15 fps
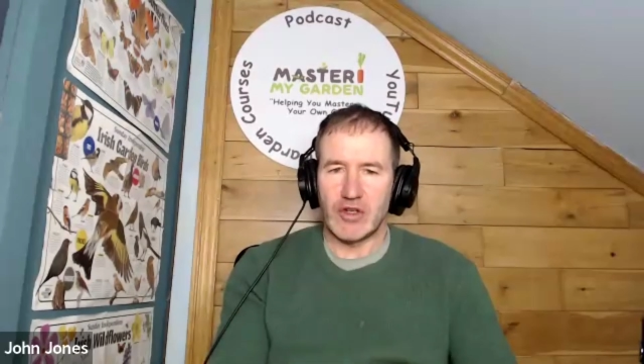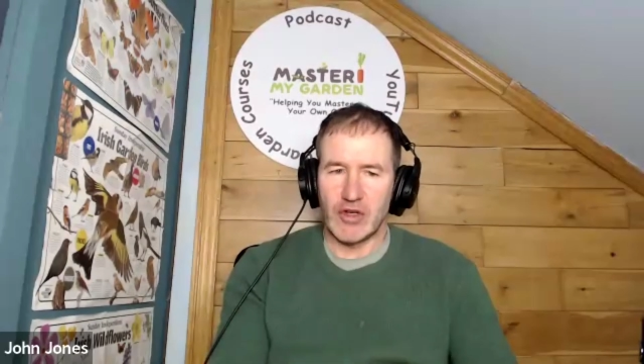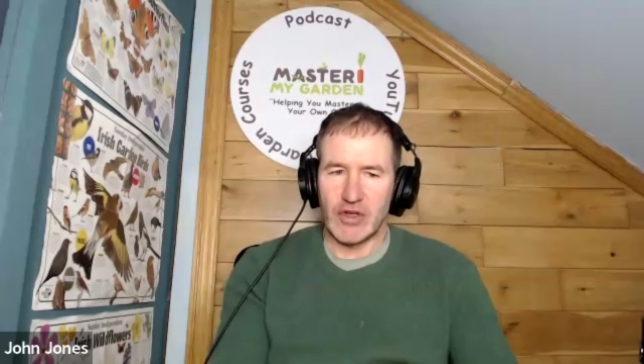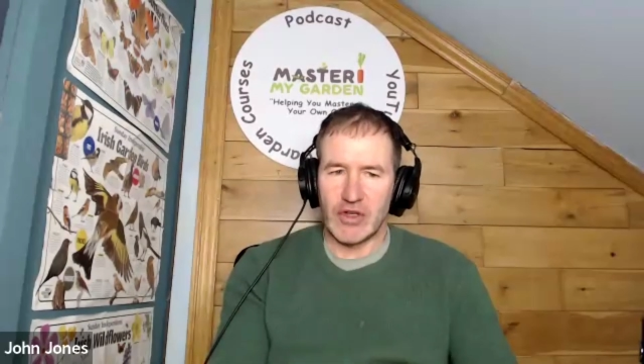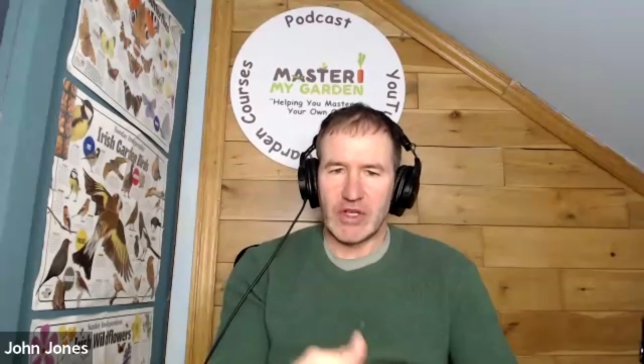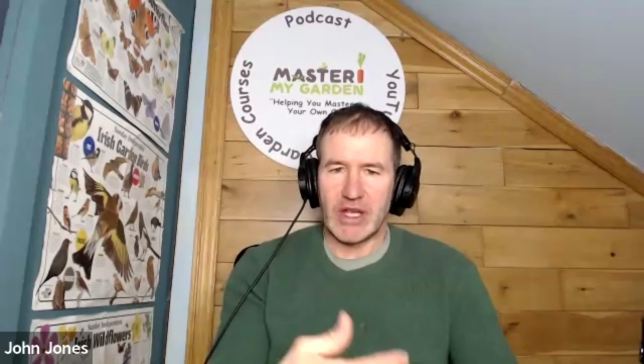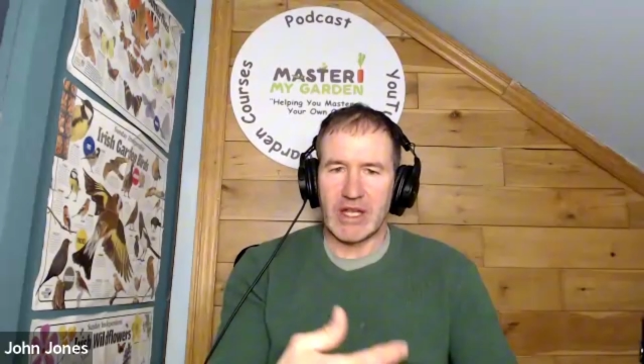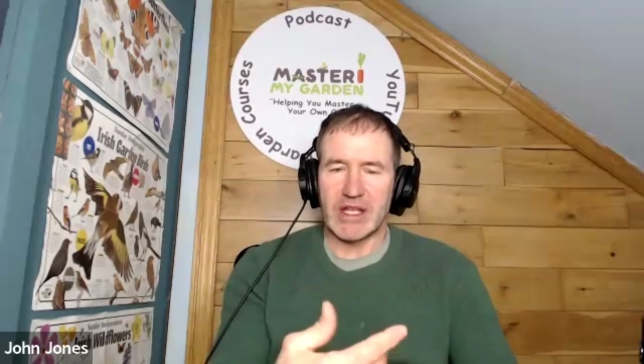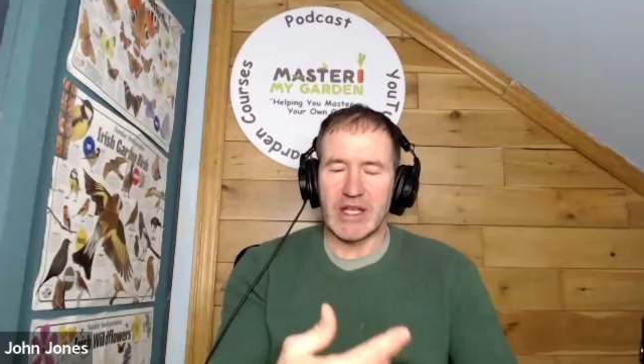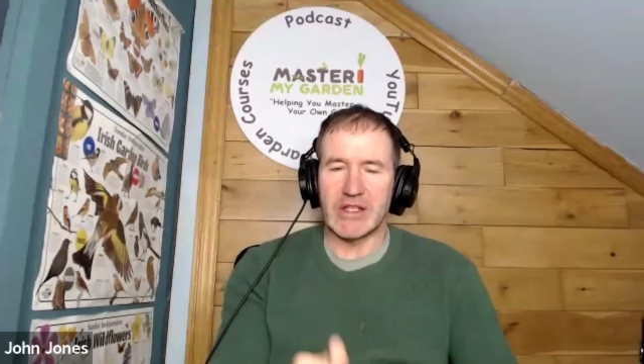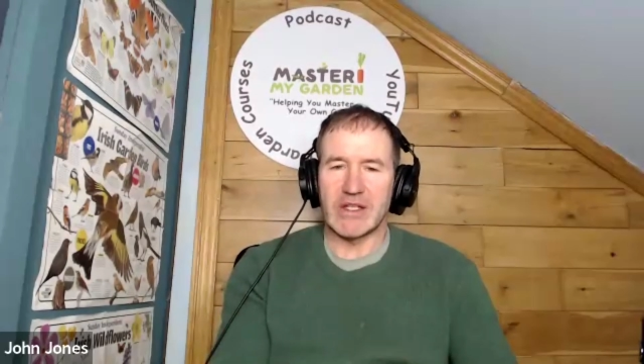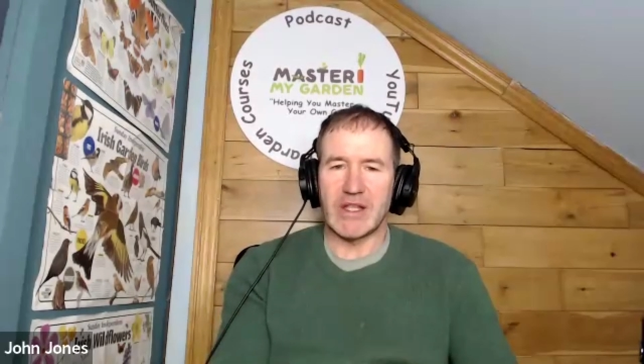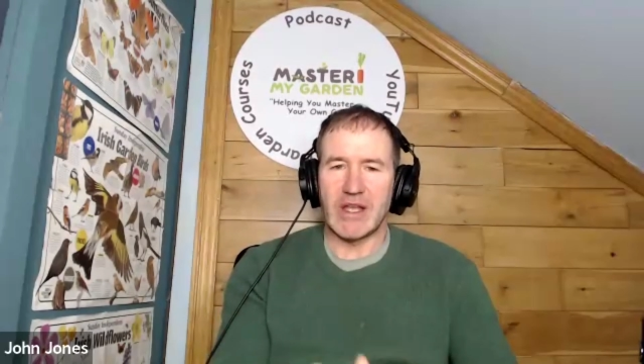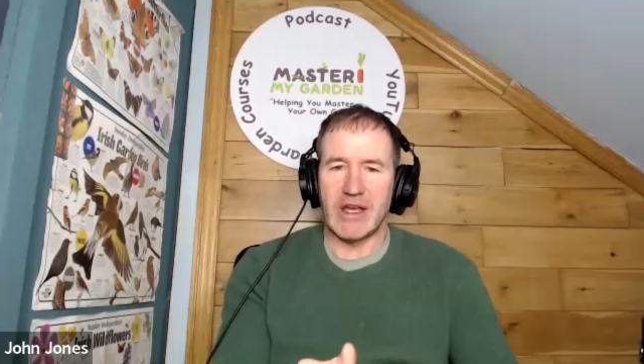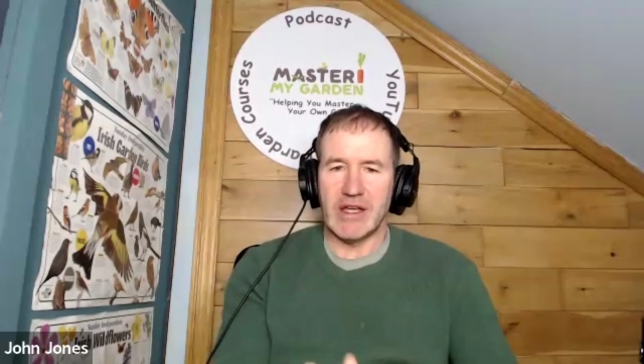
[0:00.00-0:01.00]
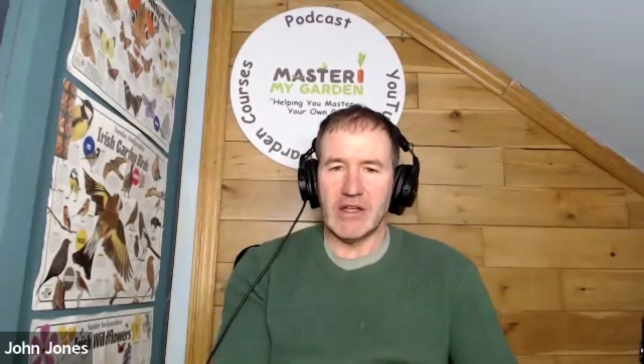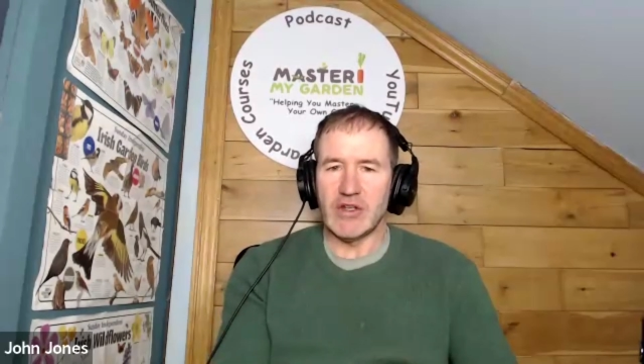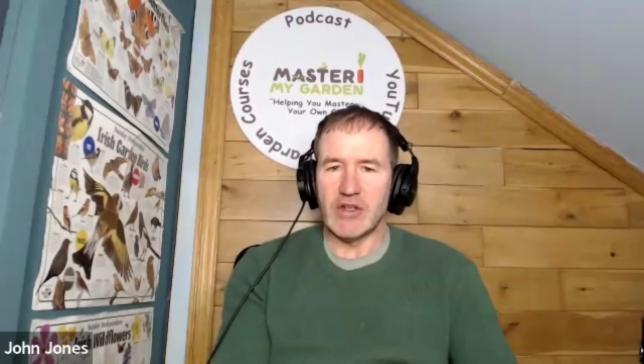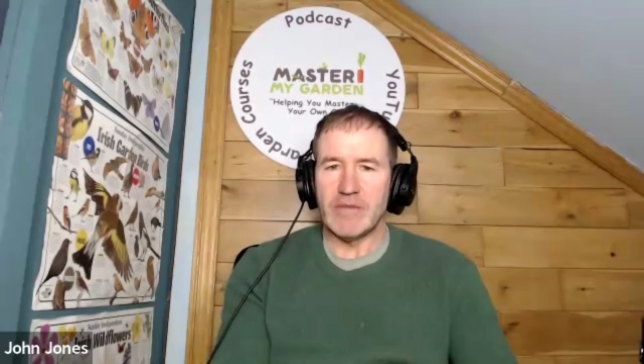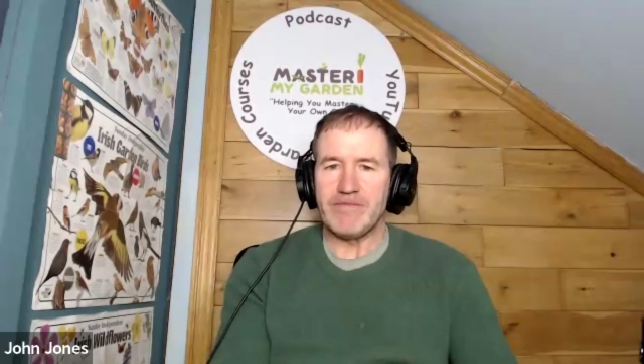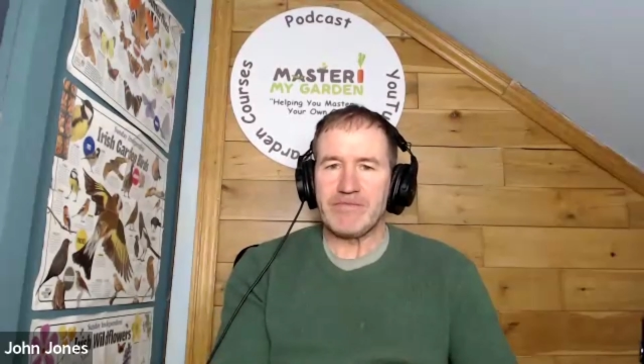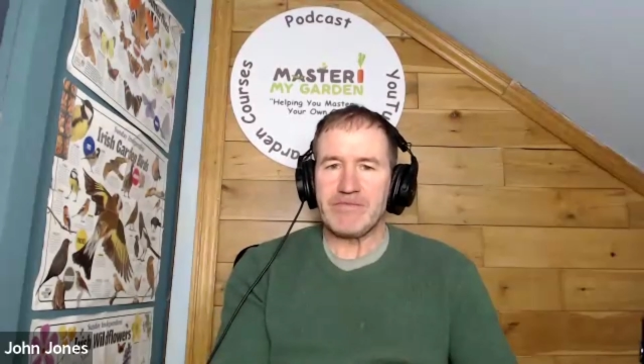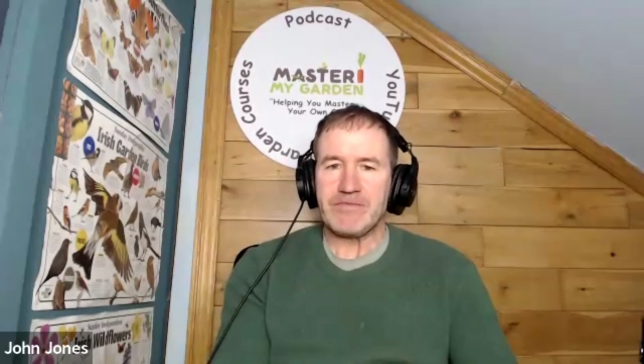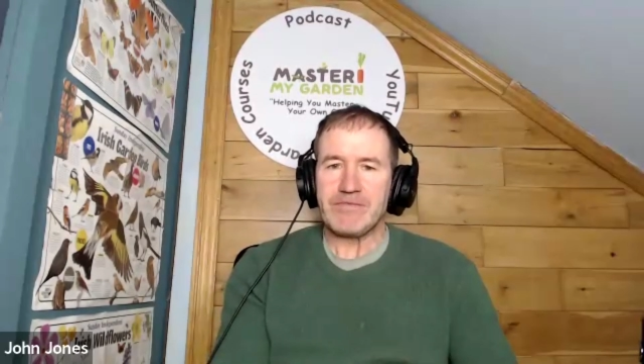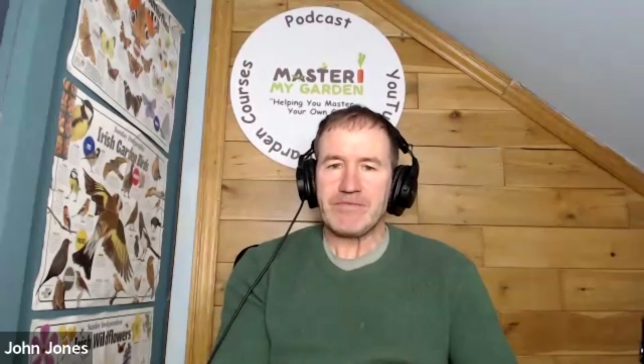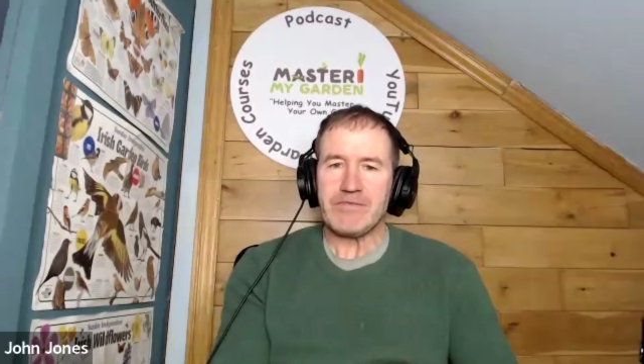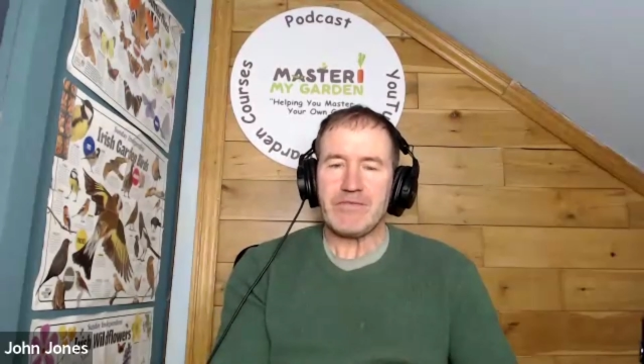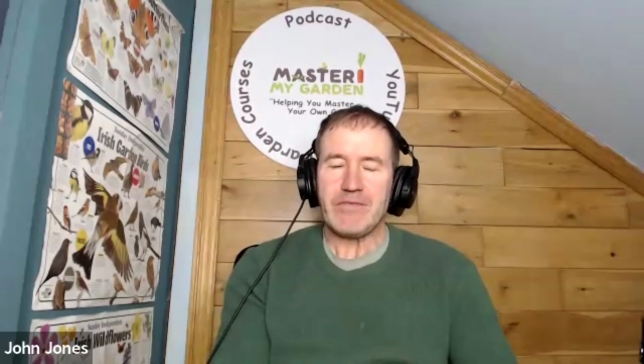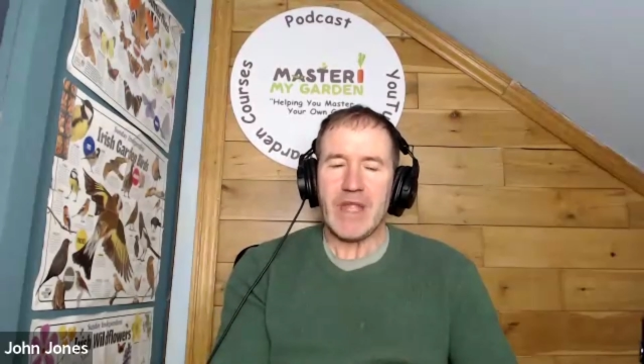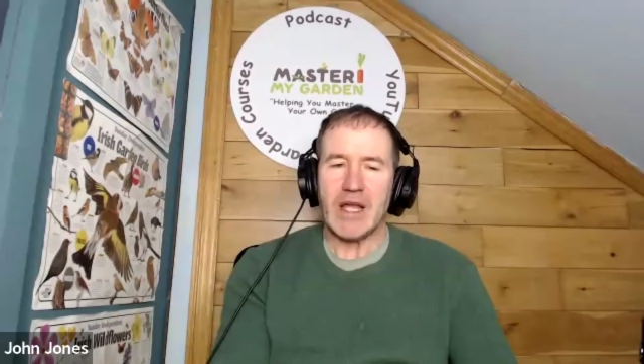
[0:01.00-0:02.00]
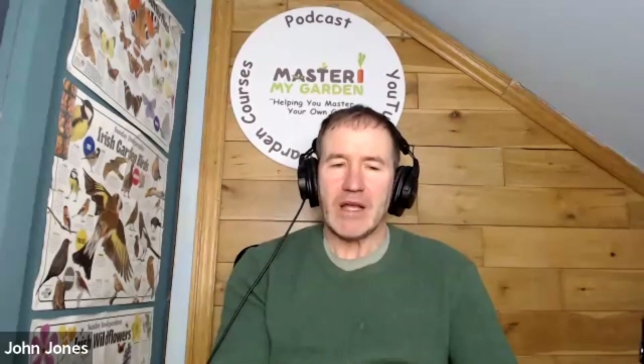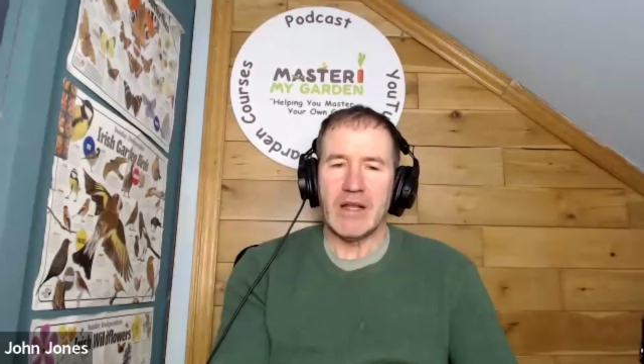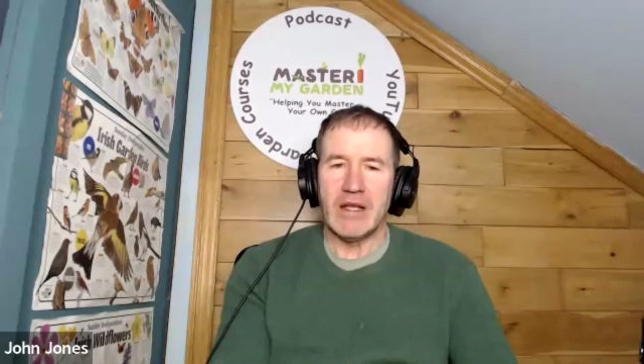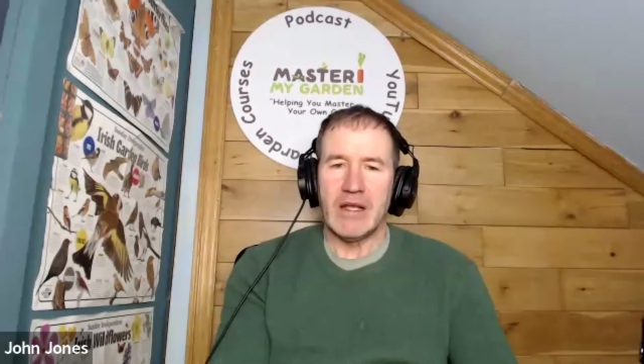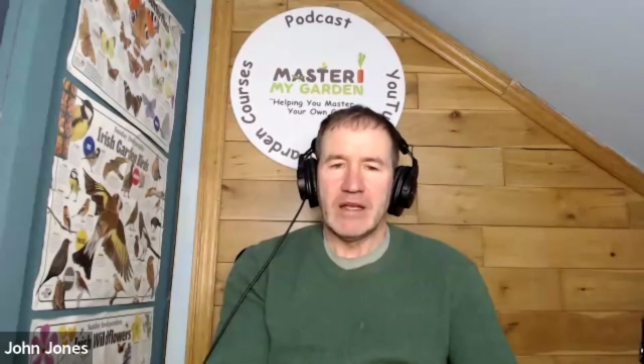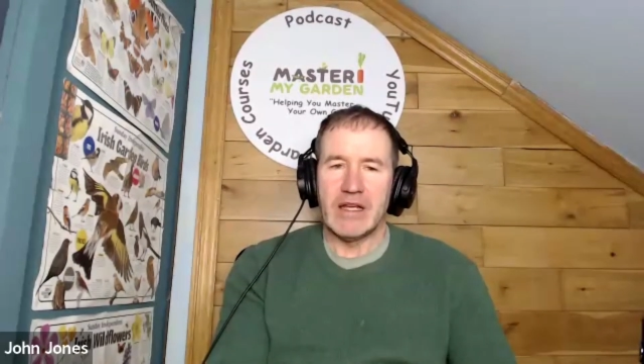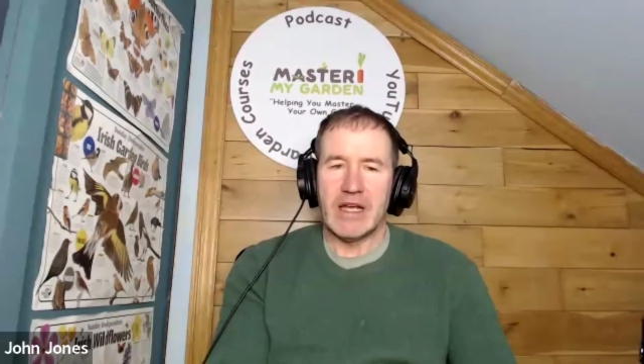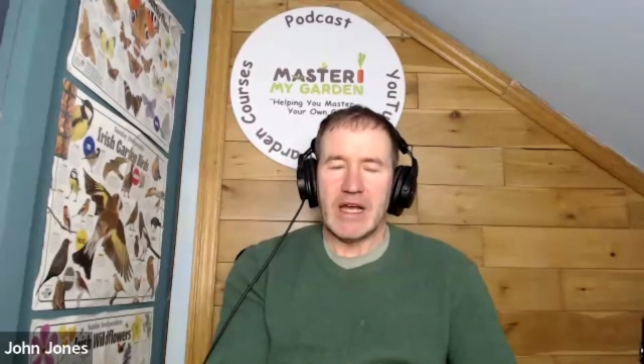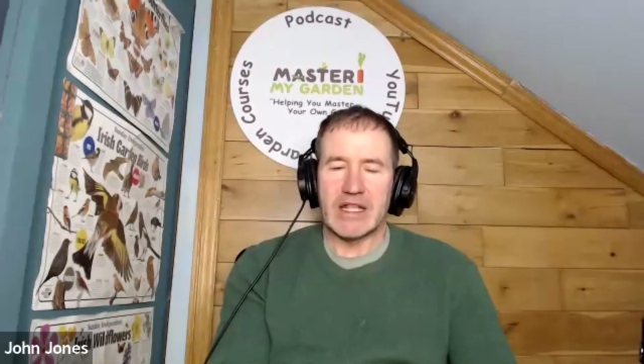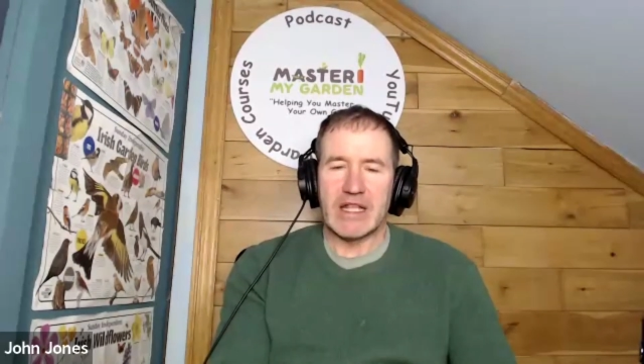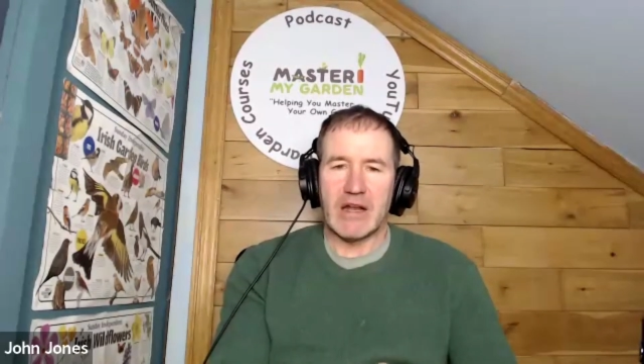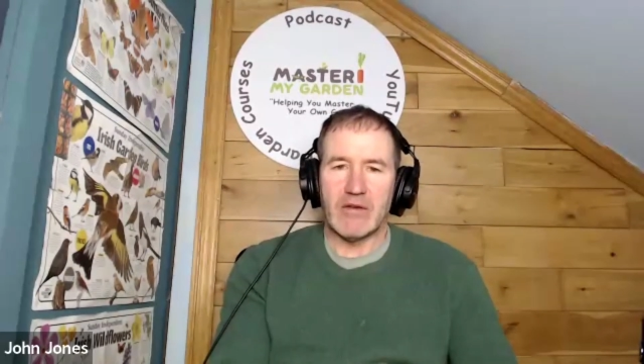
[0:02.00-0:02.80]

Just at this stage, at